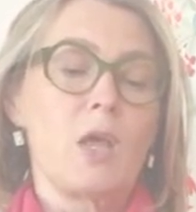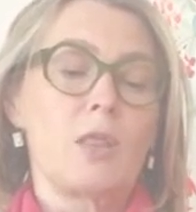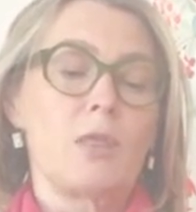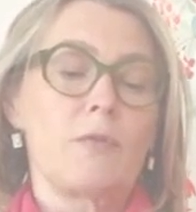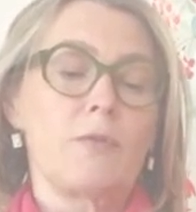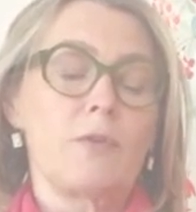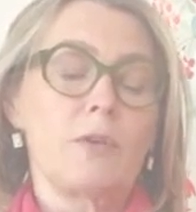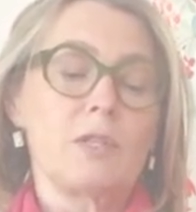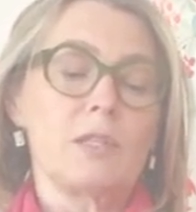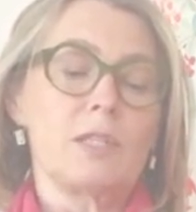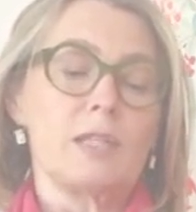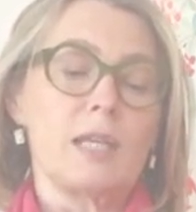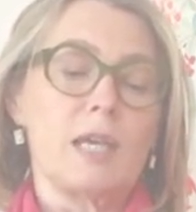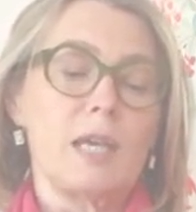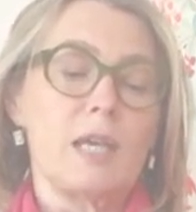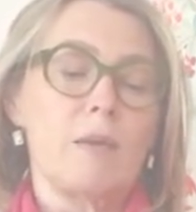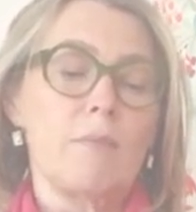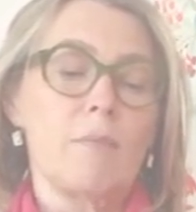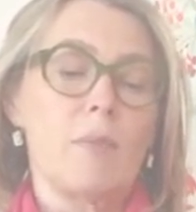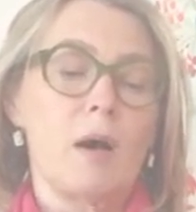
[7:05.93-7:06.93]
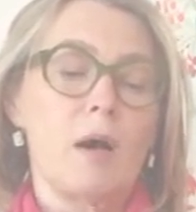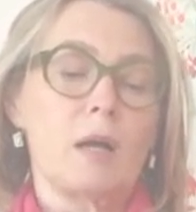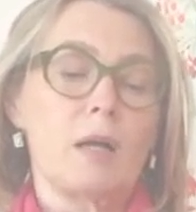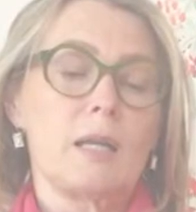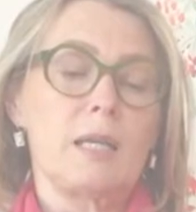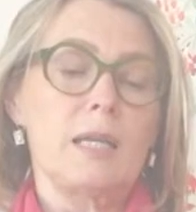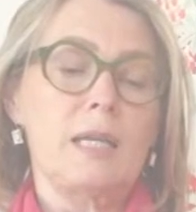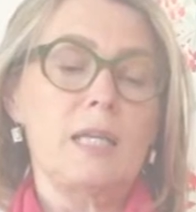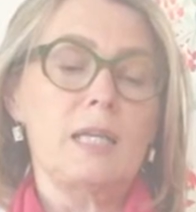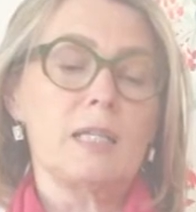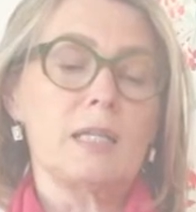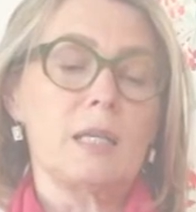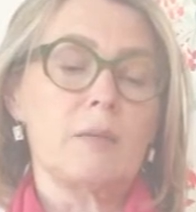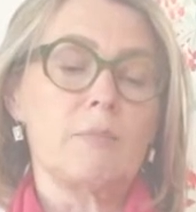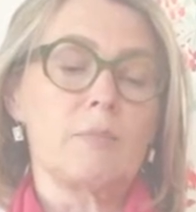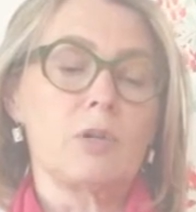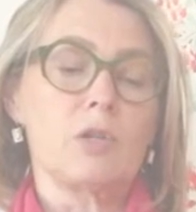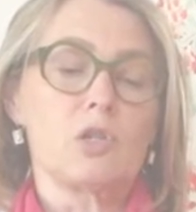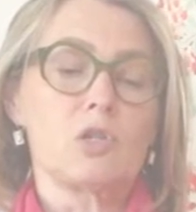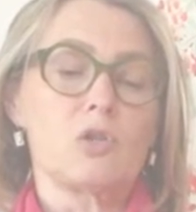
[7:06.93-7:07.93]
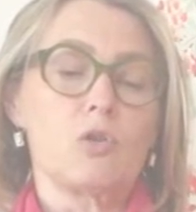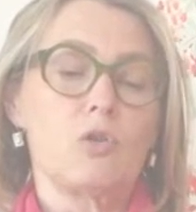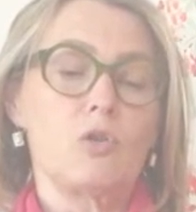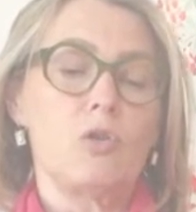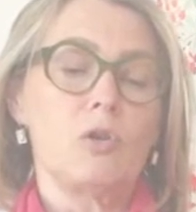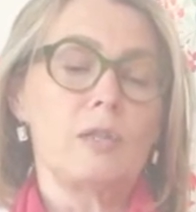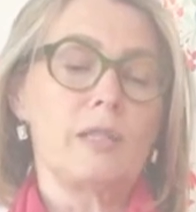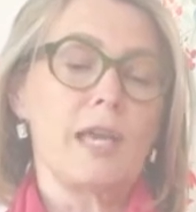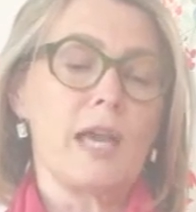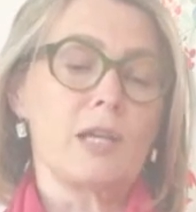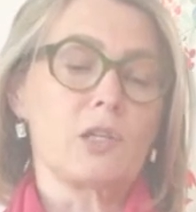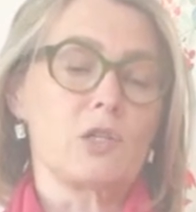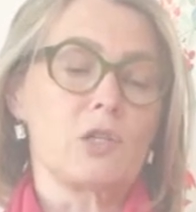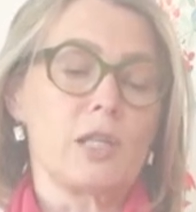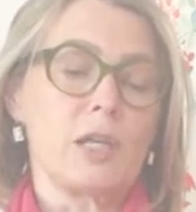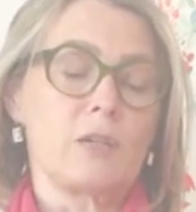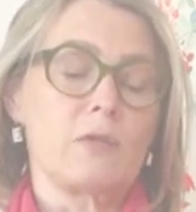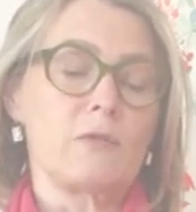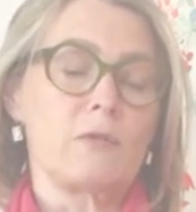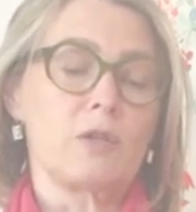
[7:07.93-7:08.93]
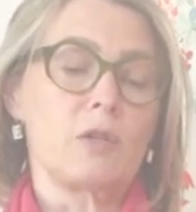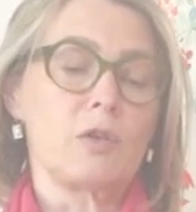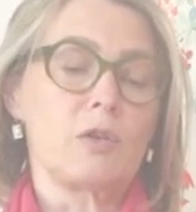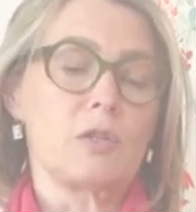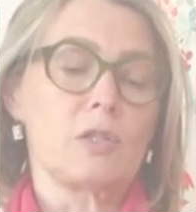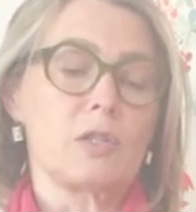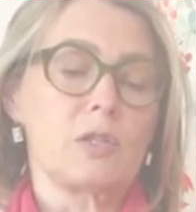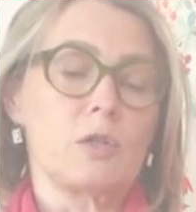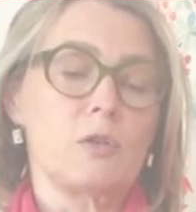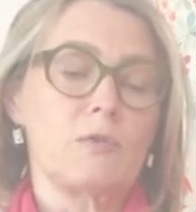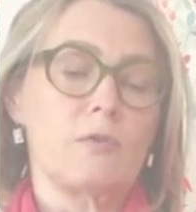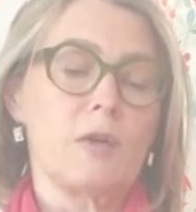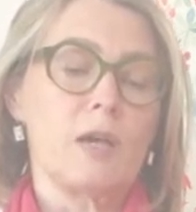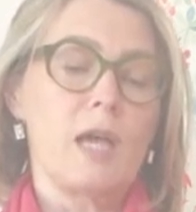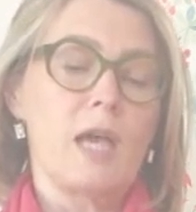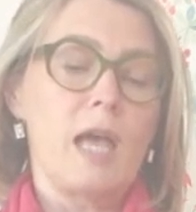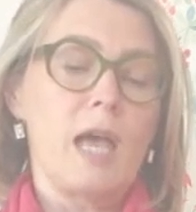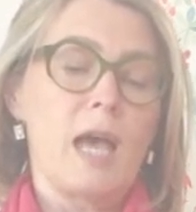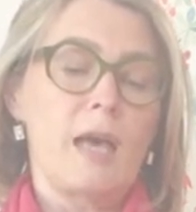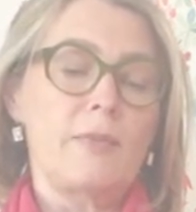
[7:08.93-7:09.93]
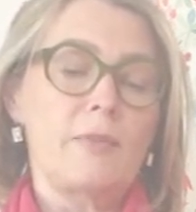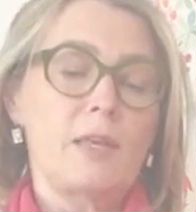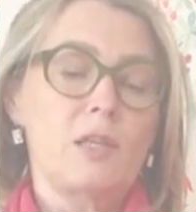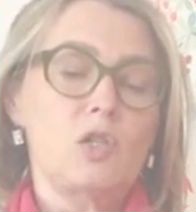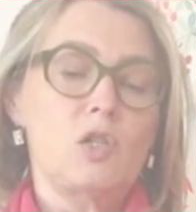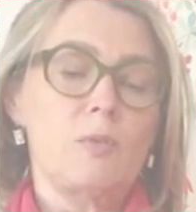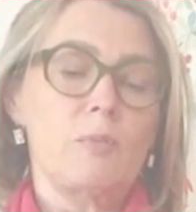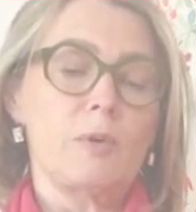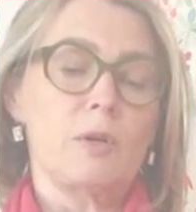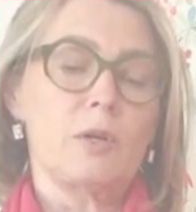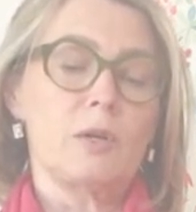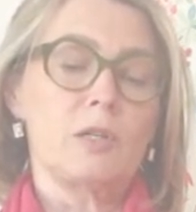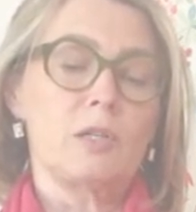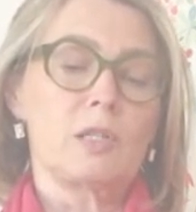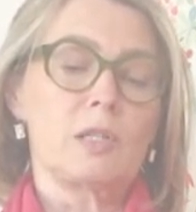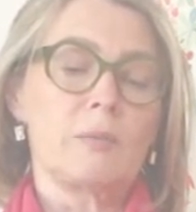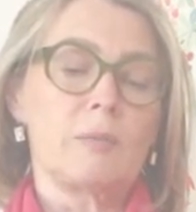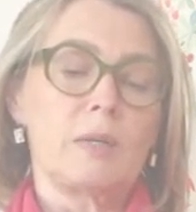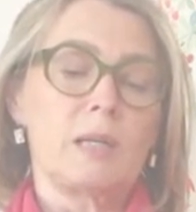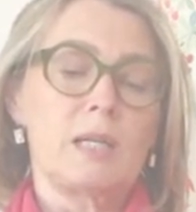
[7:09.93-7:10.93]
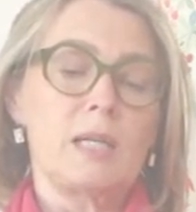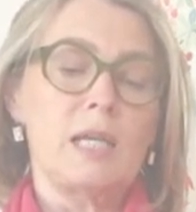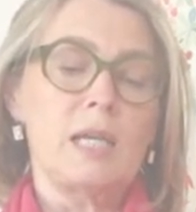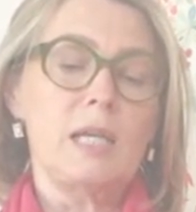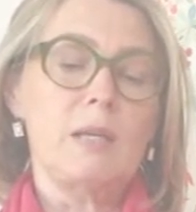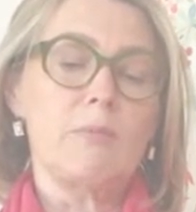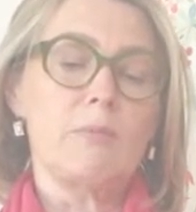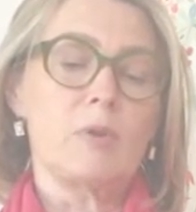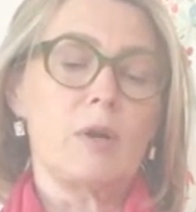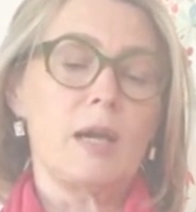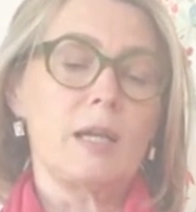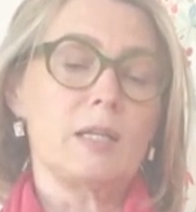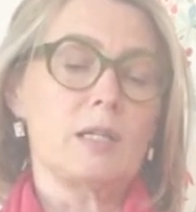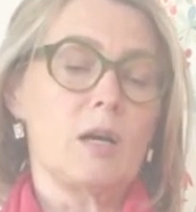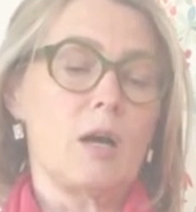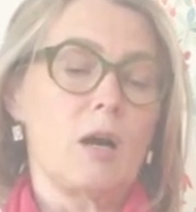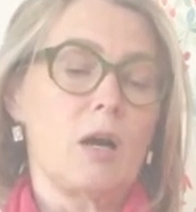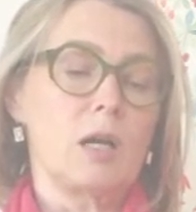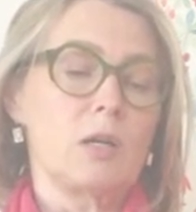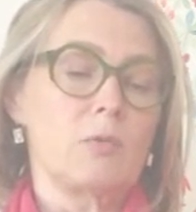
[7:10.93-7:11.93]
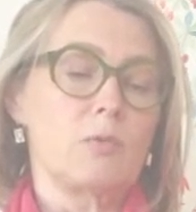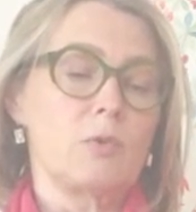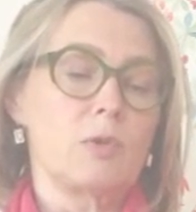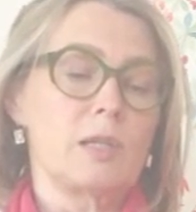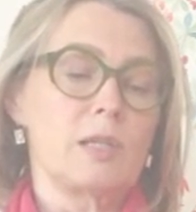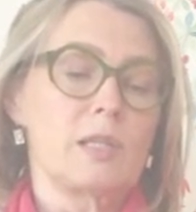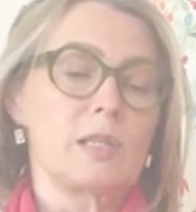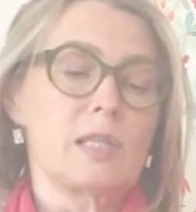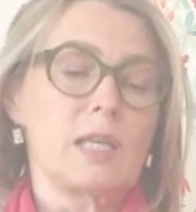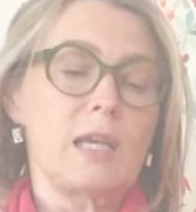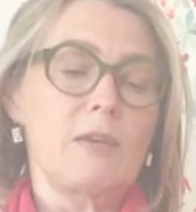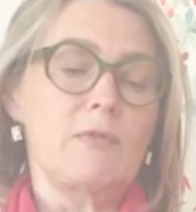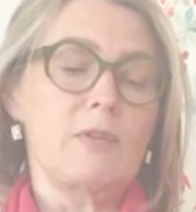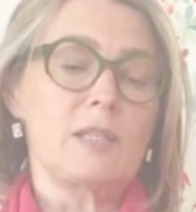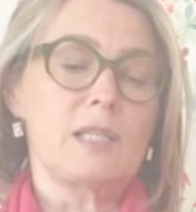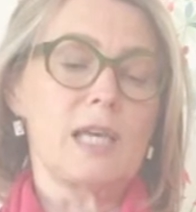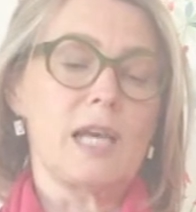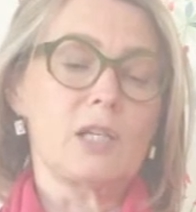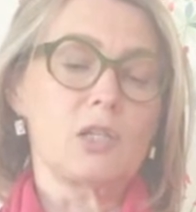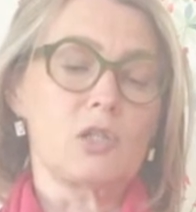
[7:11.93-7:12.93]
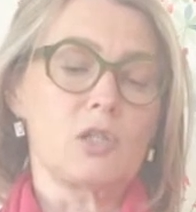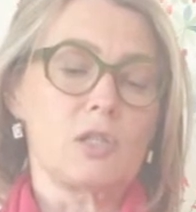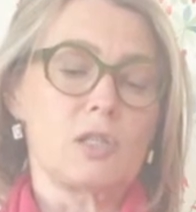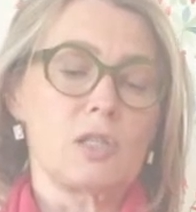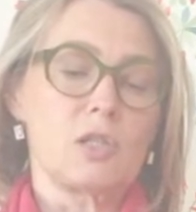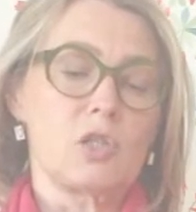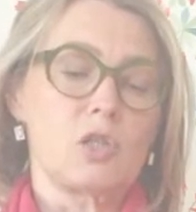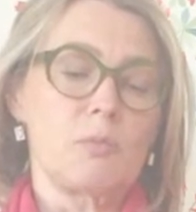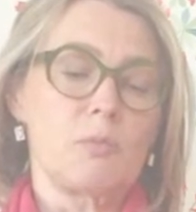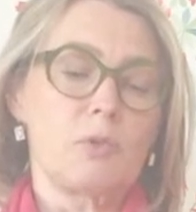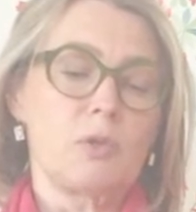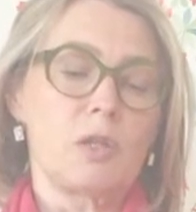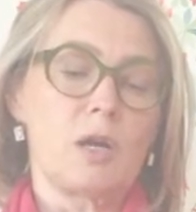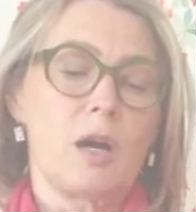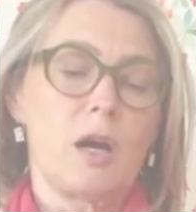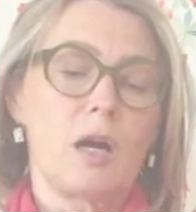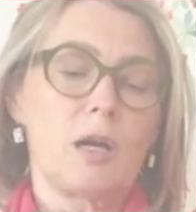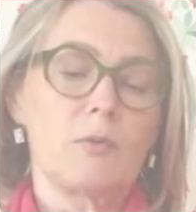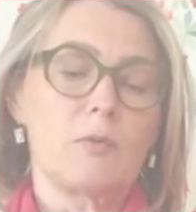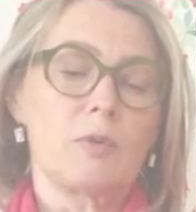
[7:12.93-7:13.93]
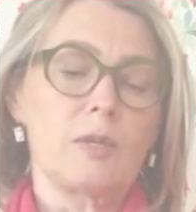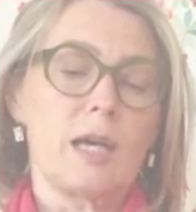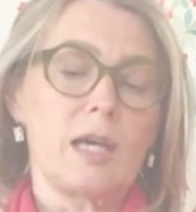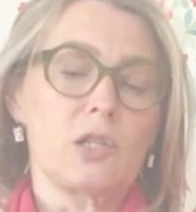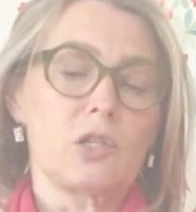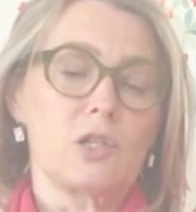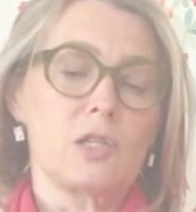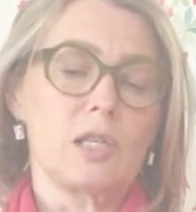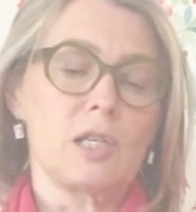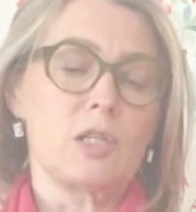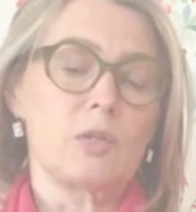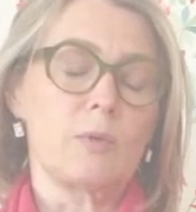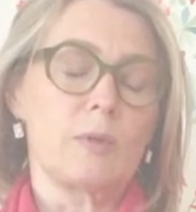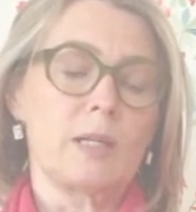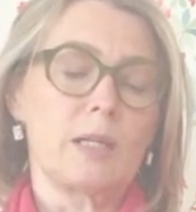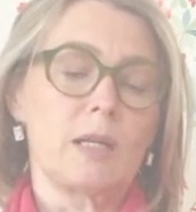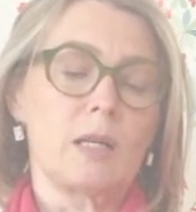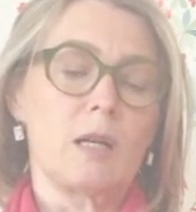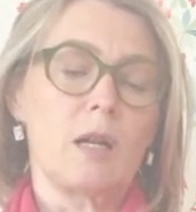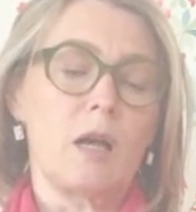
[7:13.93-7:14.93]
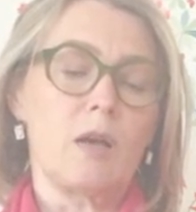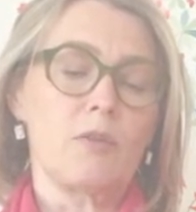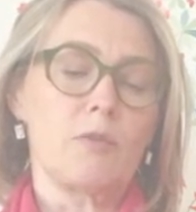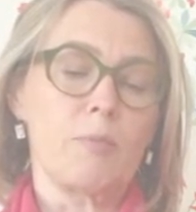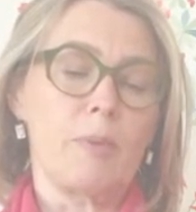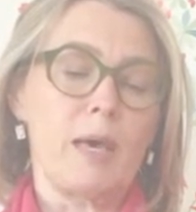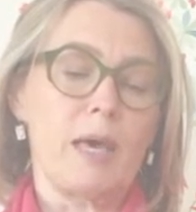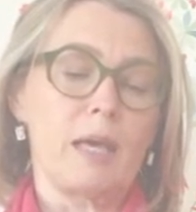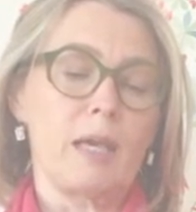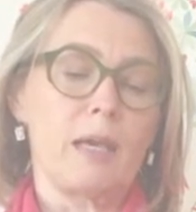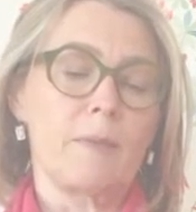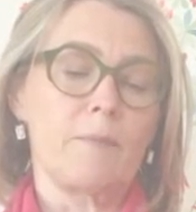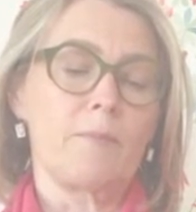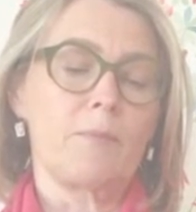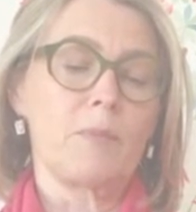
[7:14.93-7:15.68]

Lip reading: The first day, Ma cleaned and brushed all the ashes out of the cook stove, and then she burned some clean, bright hardwood and saved its ashes. She put the hardwood ashes into a little cloth bag.